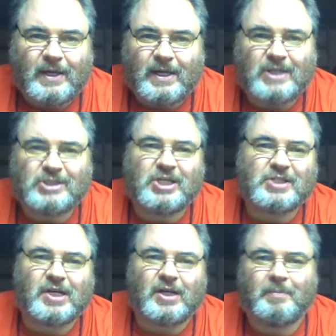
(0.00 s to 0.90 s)
He's
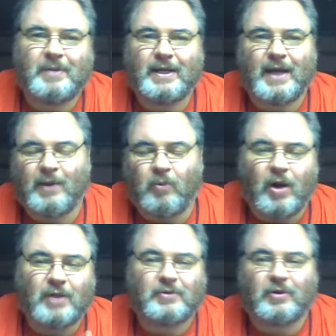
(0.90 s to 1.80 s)
just going to be a
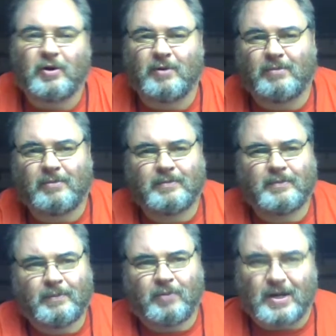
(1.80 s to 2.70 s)
one-term
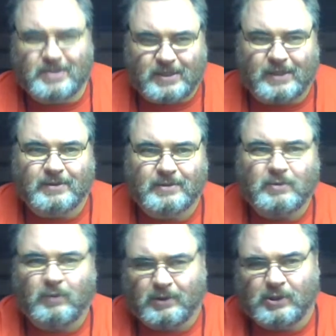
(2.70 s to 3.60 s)
president.
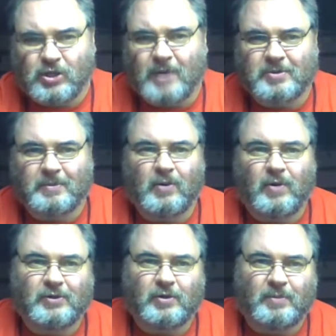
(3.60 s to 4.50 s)
Well, Trump's going to be a
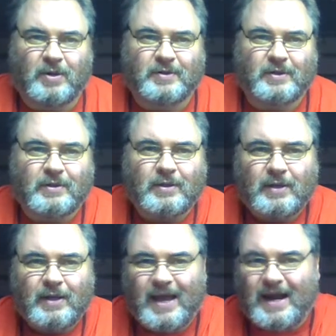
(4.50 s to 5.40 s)
one-term president.
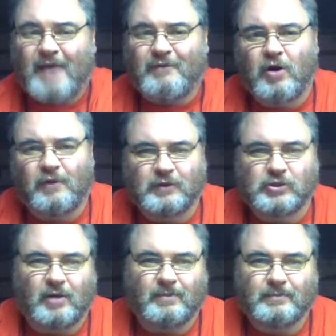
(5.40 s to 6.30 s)
And I voted for
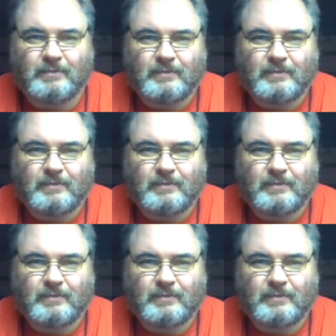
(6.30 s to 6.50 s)
Trump.